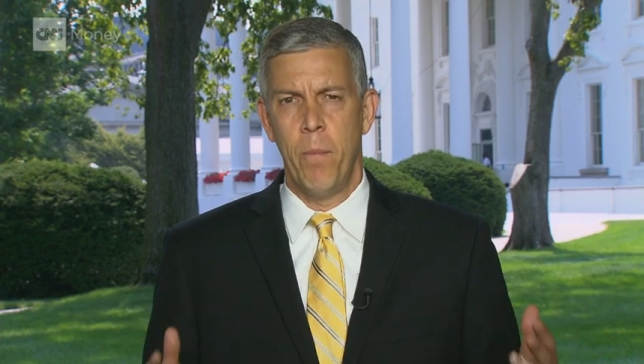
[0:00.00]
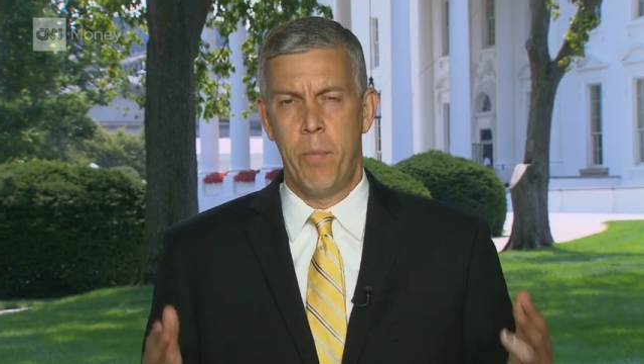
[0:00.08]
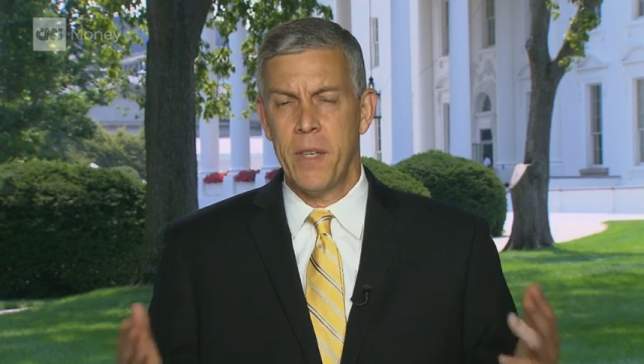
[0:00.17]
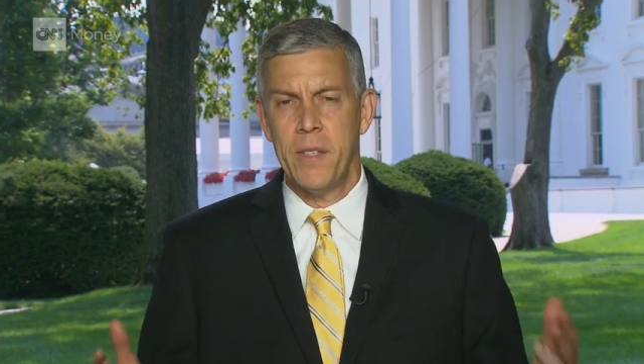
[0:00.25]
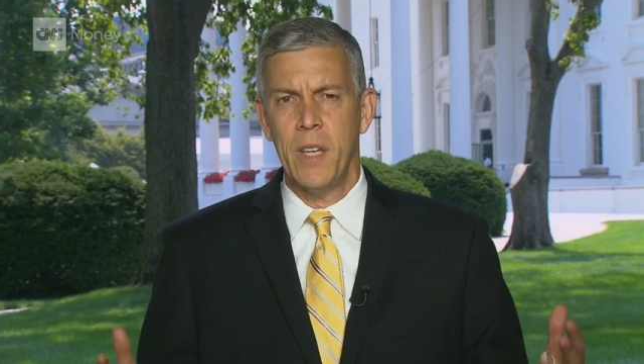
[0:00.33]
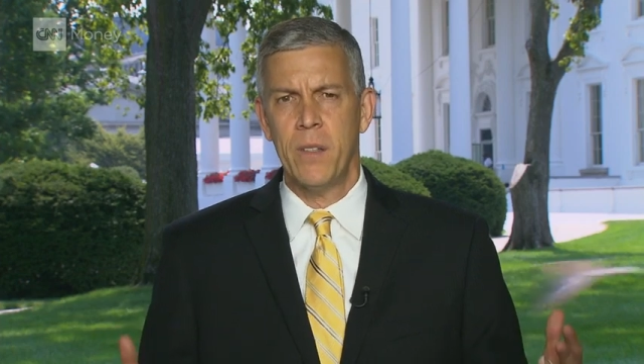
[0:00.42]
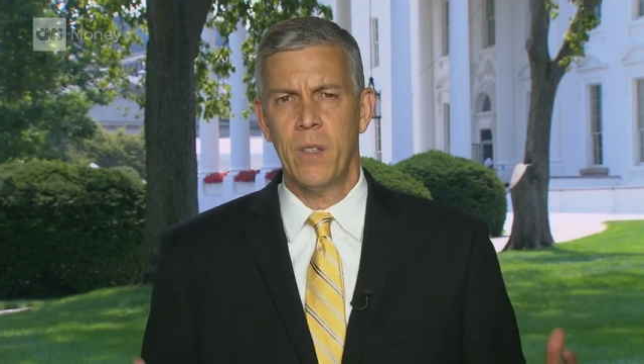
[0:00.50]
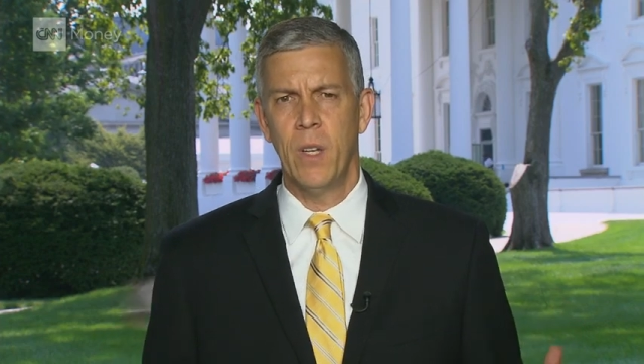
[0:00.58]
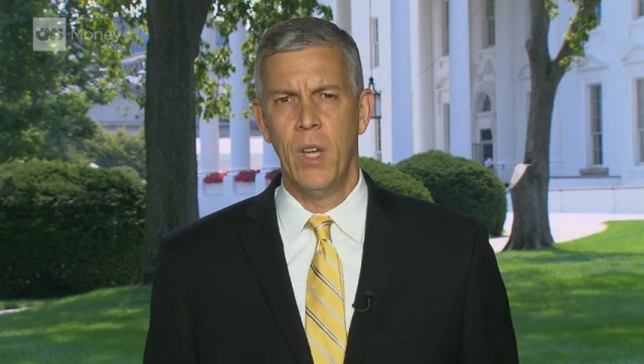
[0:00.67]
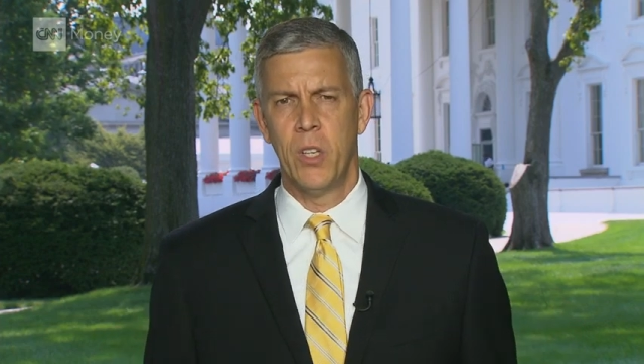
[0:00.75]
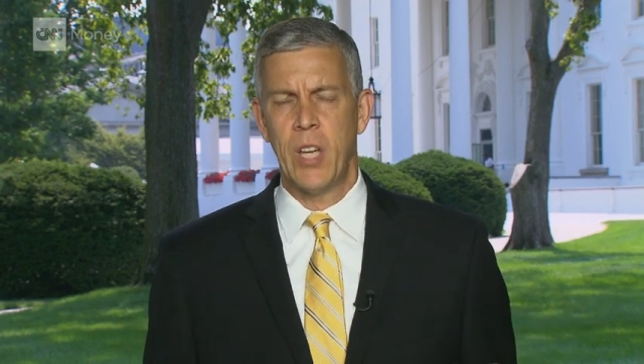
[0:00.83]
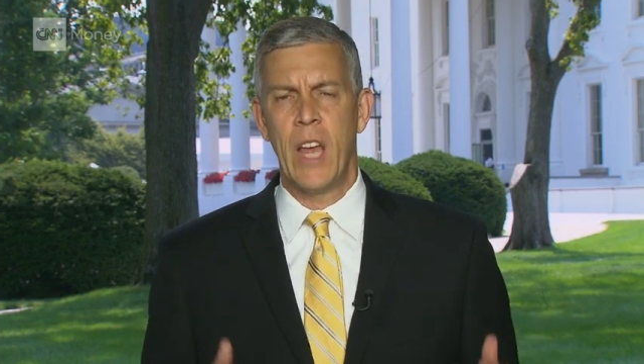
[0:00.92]
business,
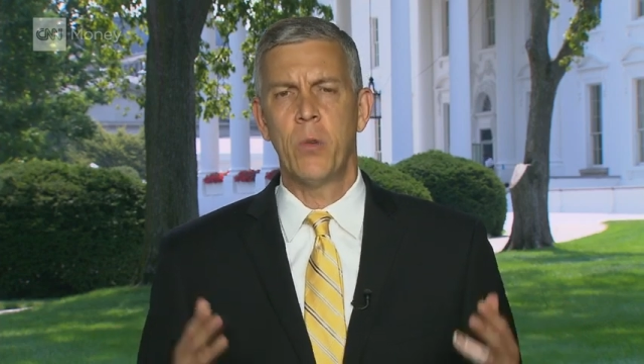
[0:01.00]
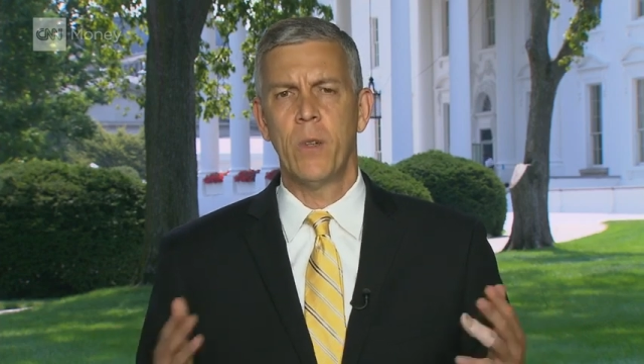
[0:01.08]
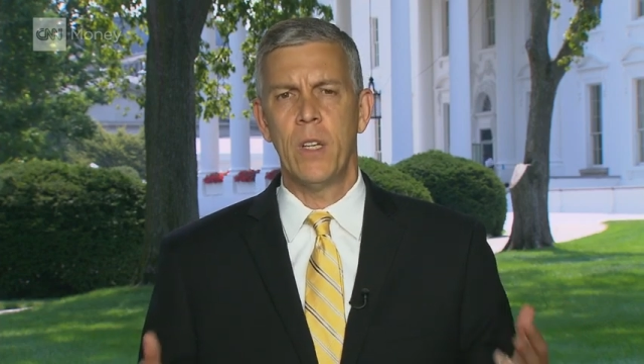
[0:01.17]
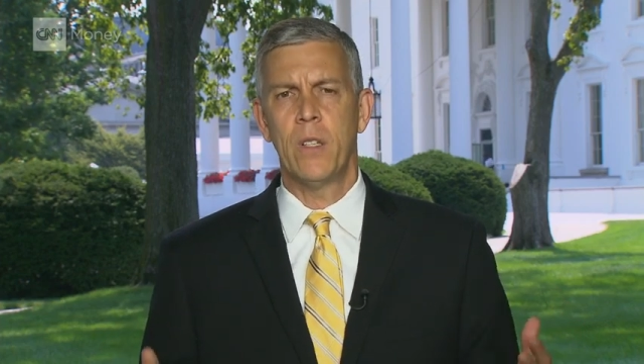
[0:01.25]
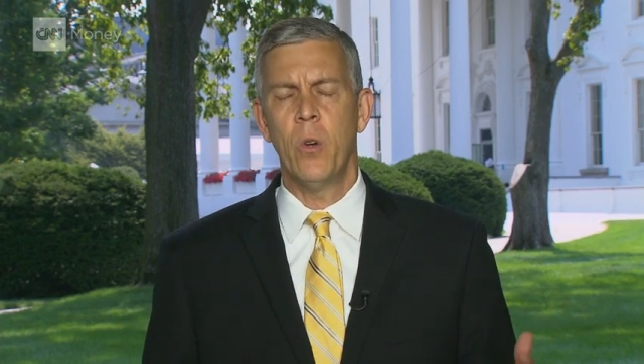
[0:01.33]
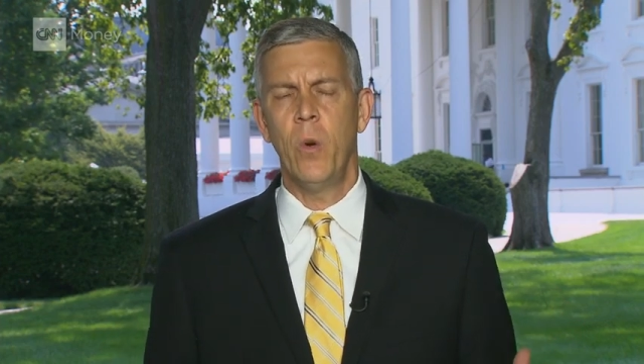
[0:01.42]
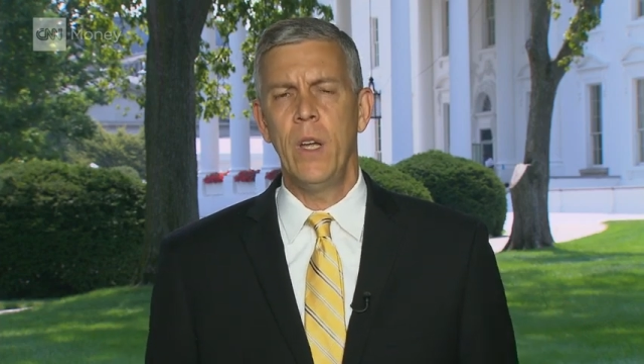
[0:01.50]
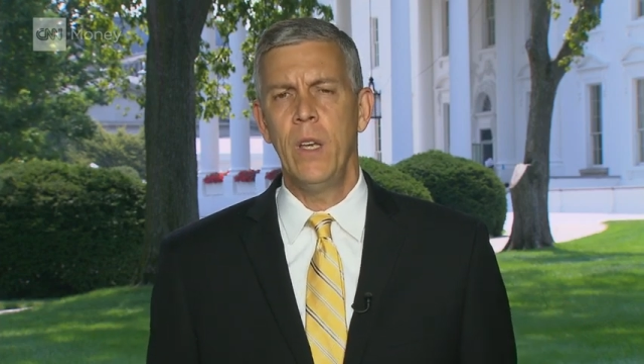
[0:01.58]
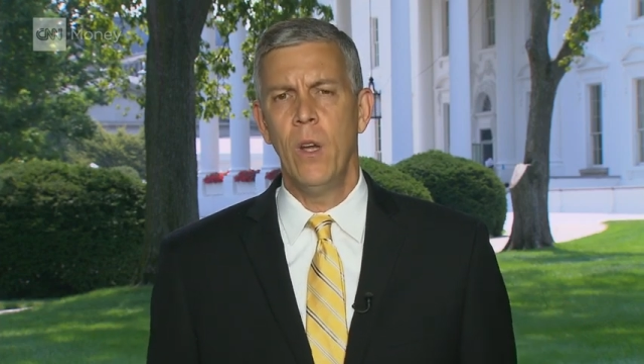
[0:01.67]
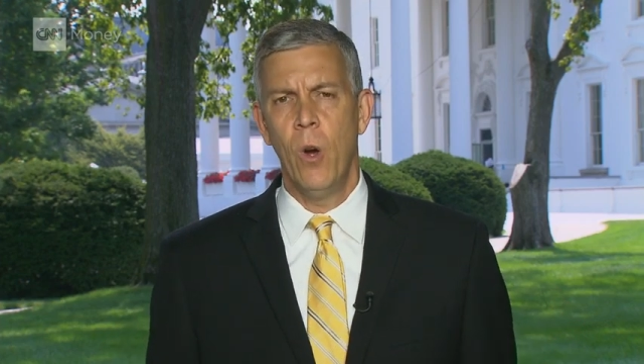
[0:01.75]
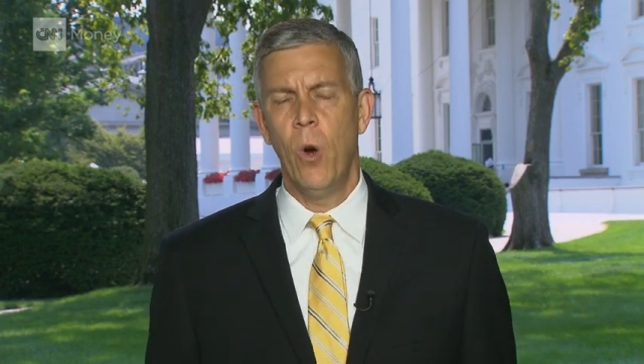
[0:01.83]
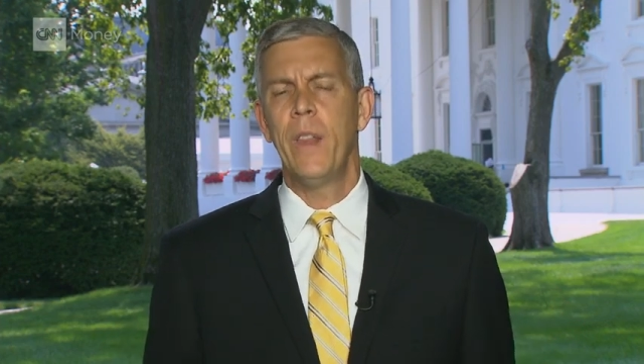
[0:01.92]
change what they're doing,
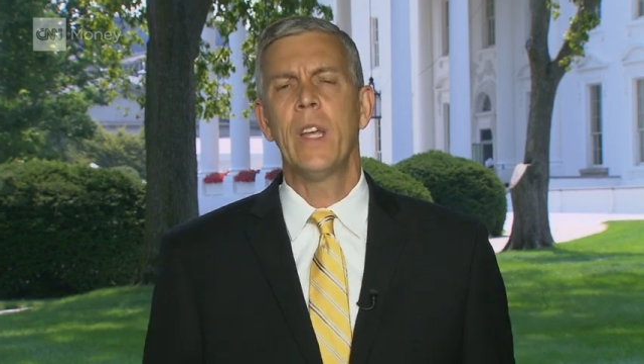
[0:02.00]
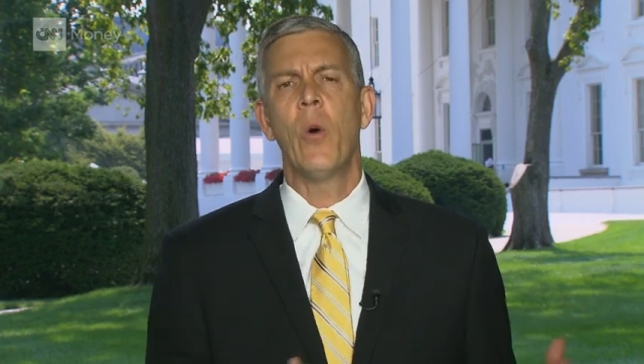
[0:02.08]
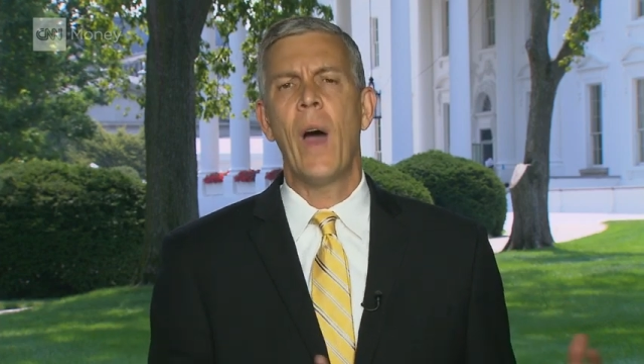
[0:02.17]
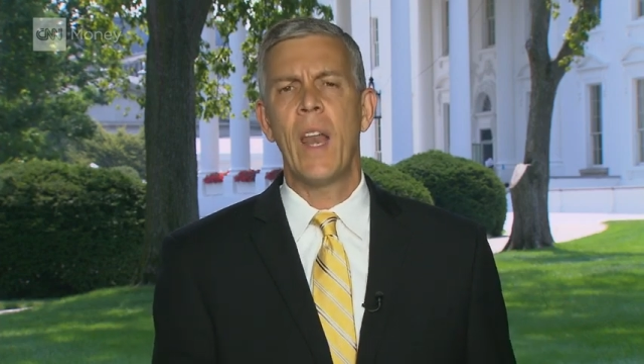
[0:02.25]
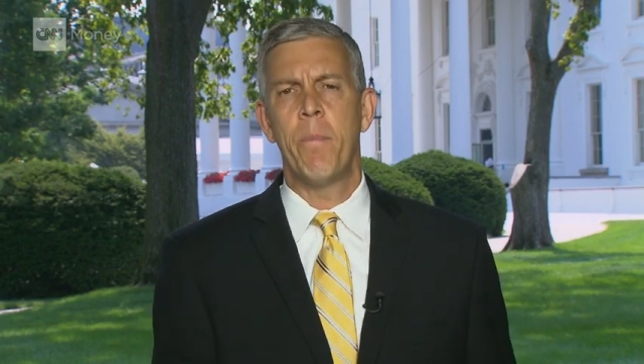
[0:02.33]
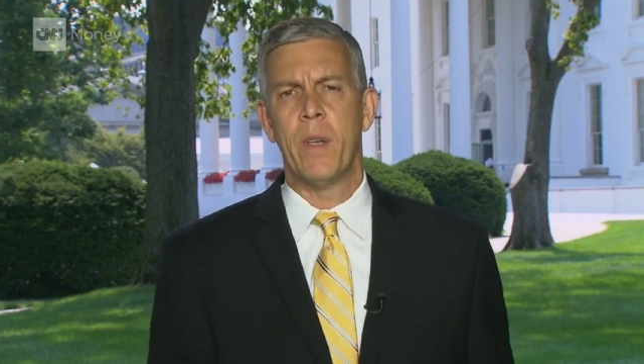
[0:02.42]
or they go out of